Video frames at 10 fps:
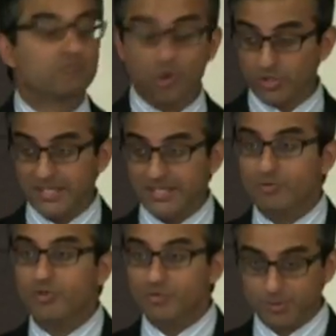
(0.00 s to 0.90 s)

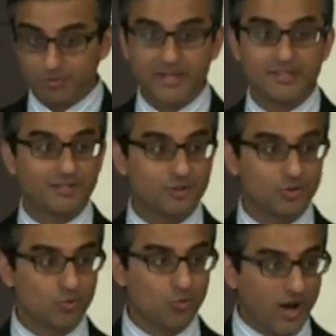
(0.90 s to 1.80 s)
rotating with respect
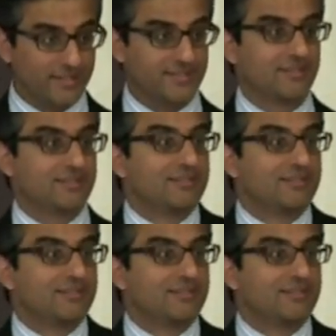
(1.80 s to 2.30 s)
to what?